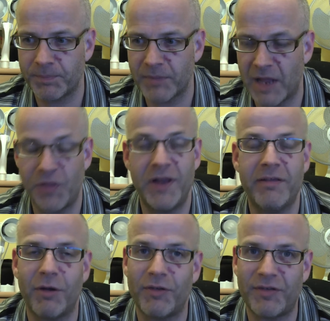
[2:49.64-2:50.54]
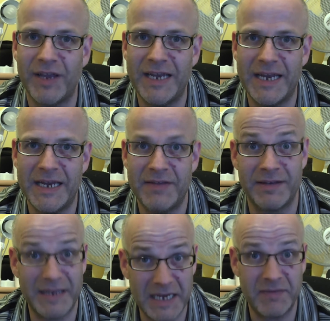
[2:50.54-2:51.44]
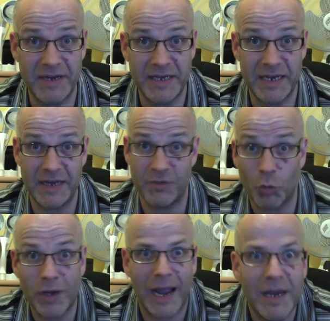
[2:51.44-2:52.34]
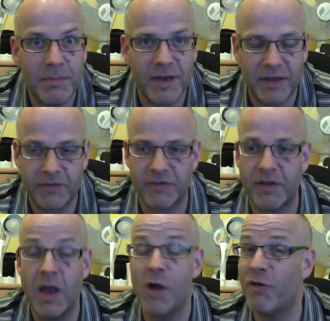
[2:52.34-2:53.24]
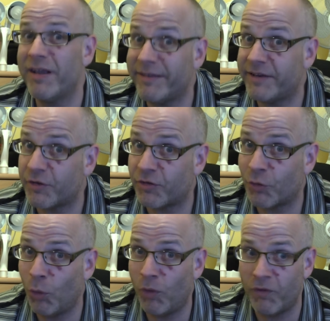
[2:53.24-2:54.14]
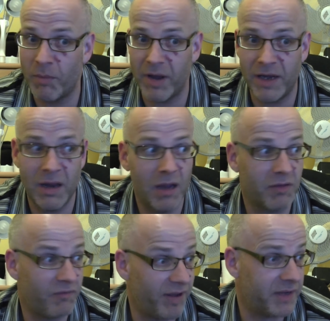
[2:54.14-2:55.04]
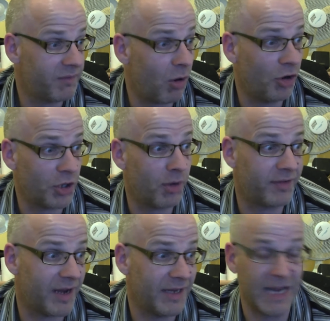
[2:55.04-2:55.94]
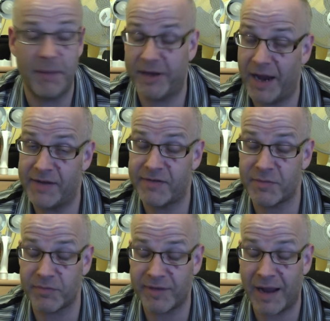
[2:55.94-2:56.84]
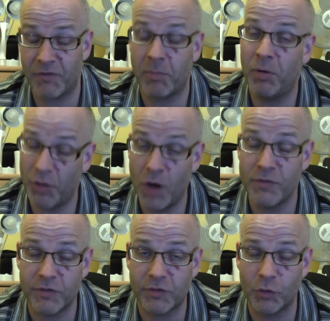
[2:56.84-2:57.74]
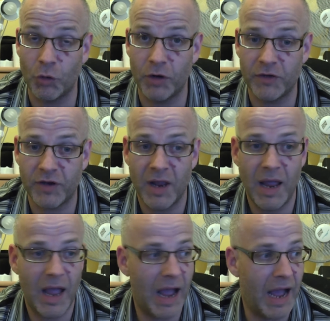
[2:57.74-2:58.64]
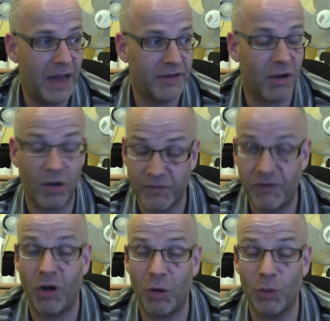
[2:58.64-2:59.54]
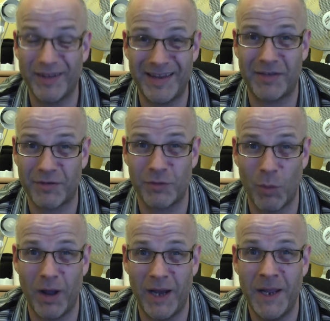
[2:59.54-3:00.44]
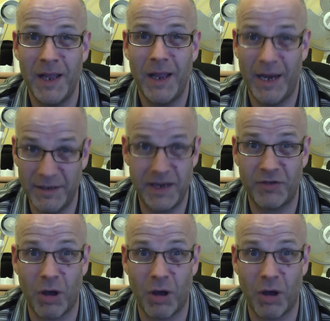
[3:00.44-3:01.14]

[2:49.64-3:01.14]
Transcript: things like CDs and DVDs or game discs are easily to store for me, because effectively what I do, I take the game cases themselves, I put those in storage, and I file all the discs away in disc